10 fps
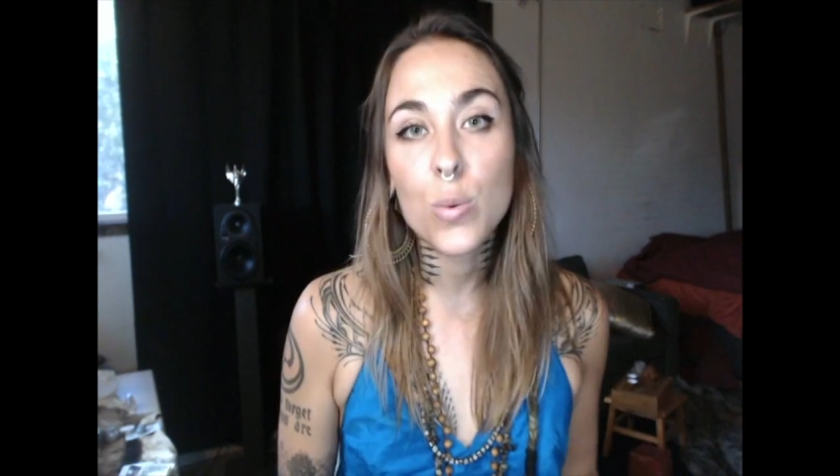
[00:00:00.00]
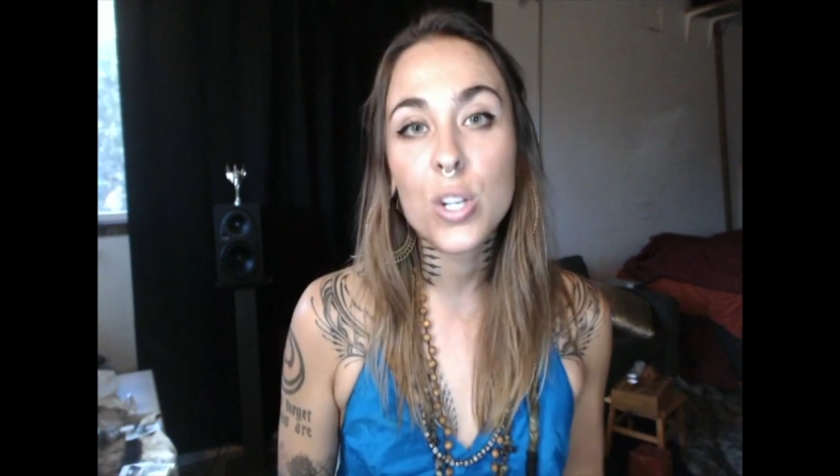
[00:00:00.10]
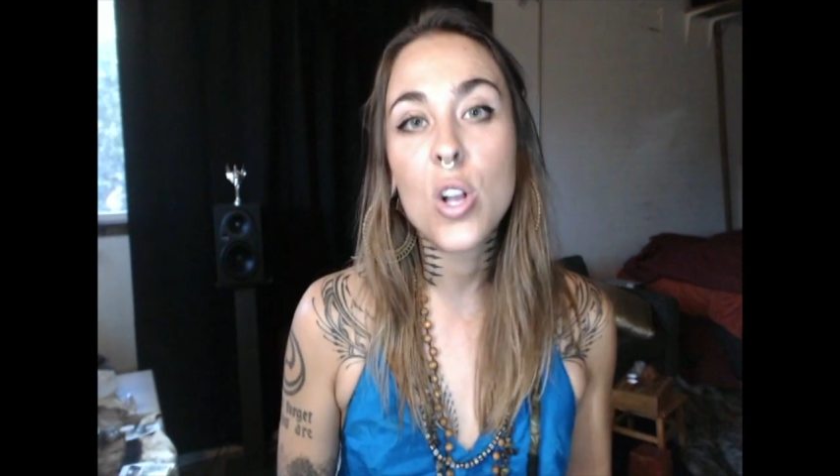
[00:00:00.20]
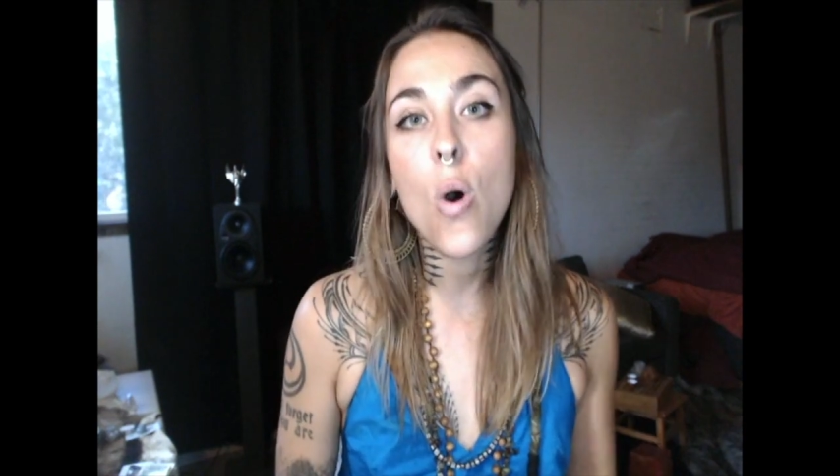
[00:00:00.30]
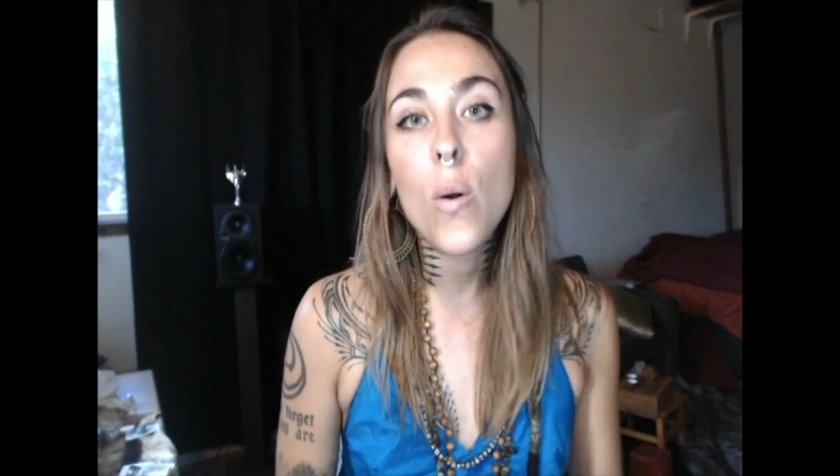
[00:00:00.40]
we're
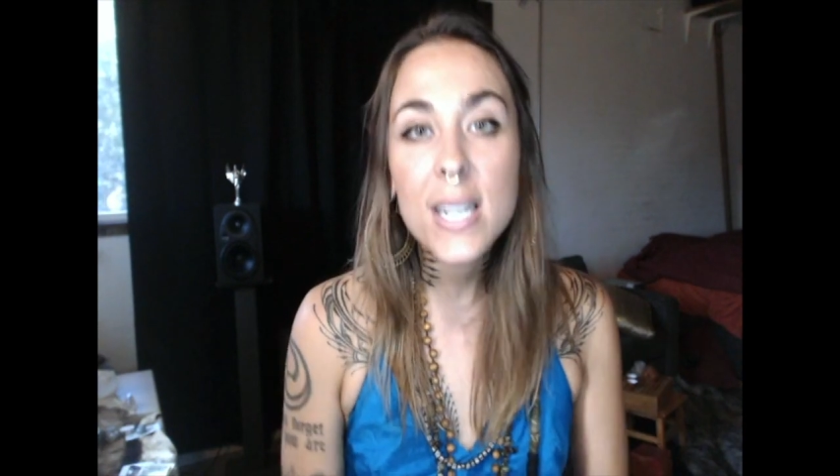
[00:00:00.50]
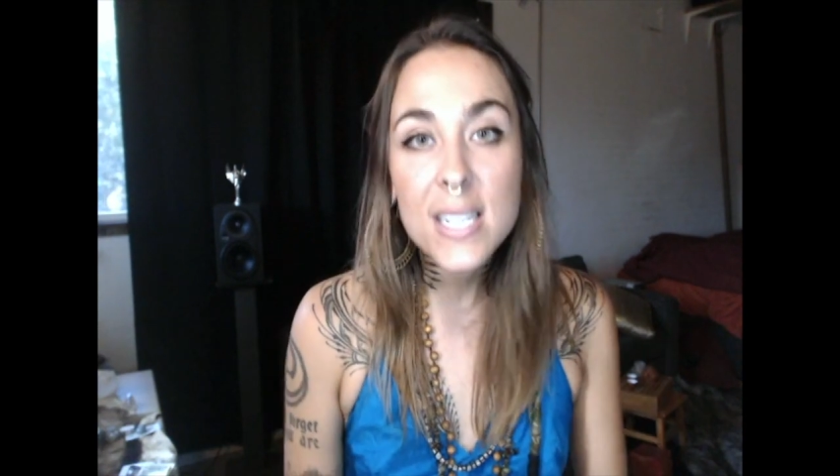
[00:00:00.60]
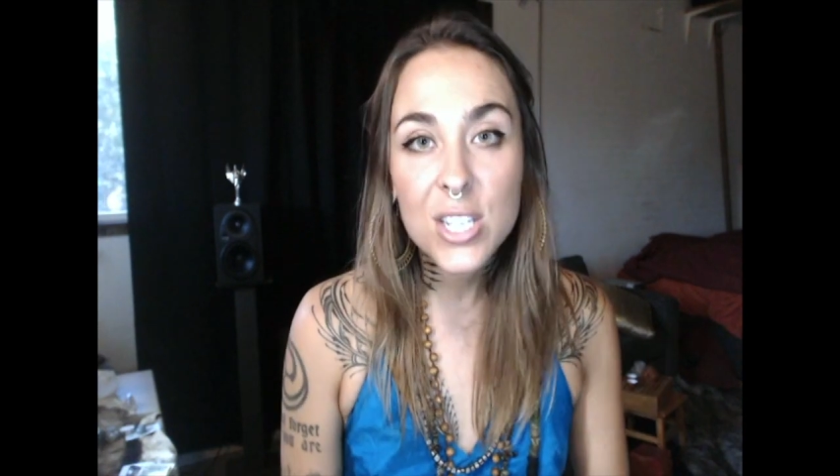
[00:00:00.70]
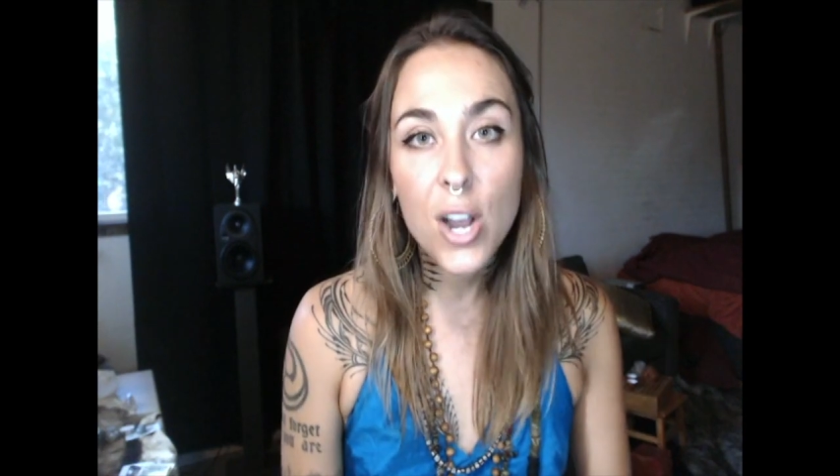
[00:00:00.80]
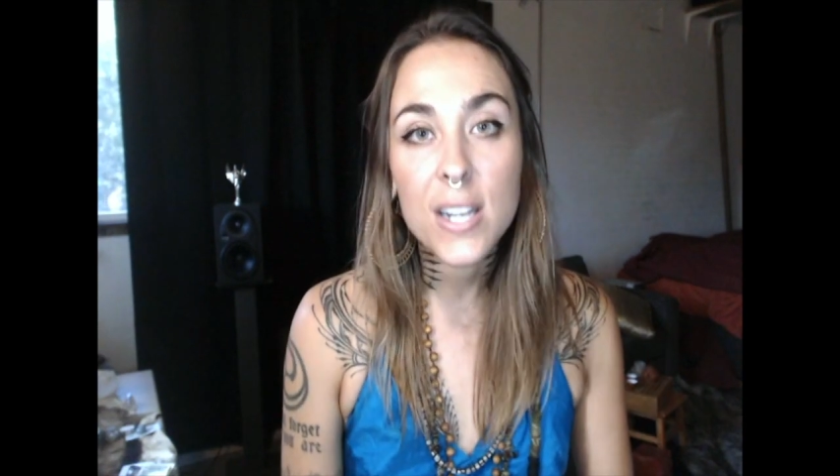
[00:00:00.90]
going to
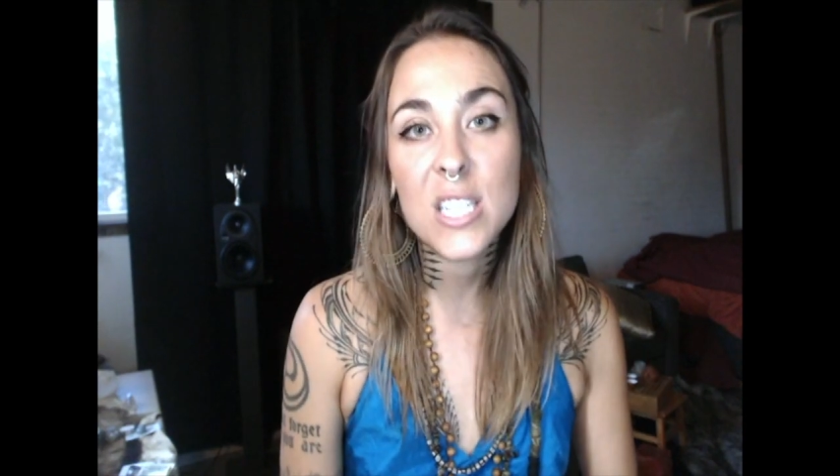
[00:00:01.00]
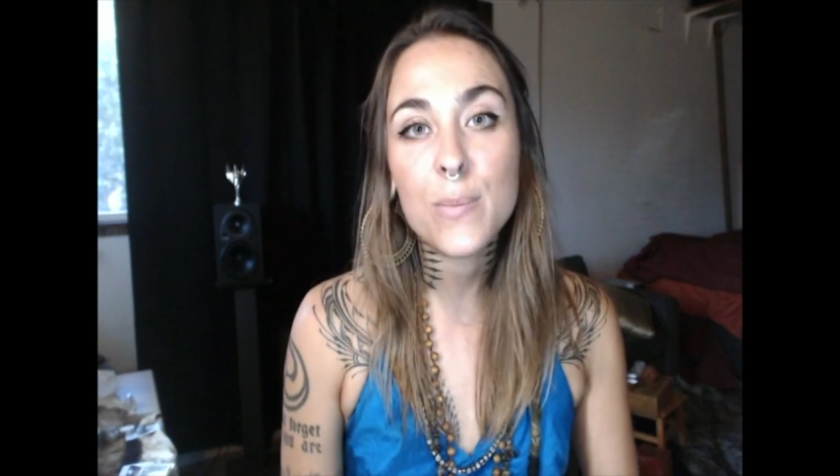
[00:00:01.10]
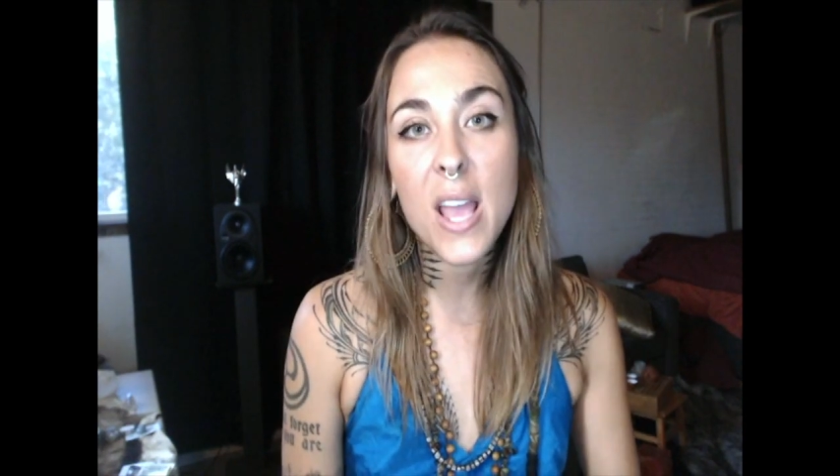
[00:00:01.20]
start to be